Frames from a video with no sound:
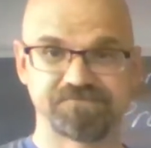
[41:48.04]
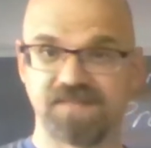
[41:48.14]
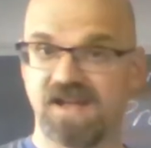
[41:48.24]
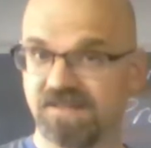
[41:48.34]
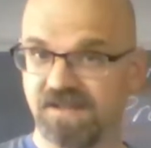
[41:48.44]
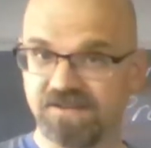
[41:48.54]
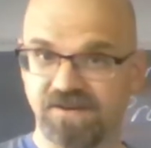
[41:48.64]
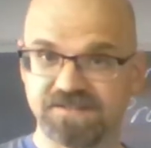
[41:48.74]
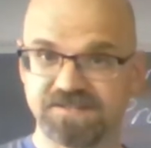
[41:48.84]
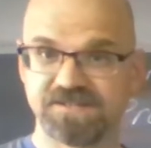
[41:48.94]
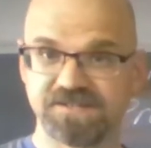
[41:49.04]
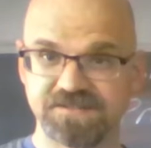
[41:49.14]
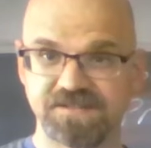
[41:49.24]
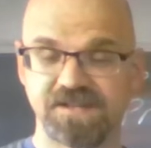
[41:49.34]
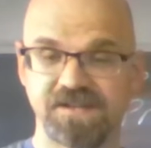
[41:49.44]
not like our
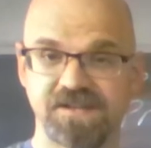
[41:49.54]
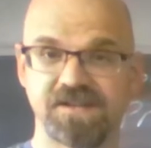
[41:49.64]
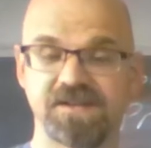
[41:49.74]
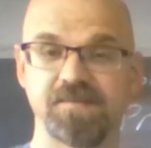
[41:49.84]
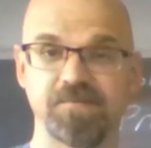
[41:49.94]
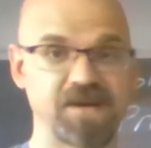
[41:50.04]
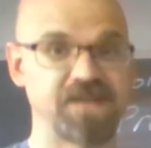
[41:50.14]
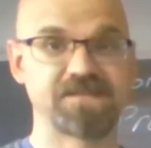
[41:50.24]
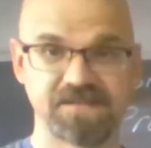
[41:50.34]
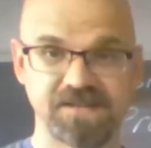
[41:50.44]
decisions, but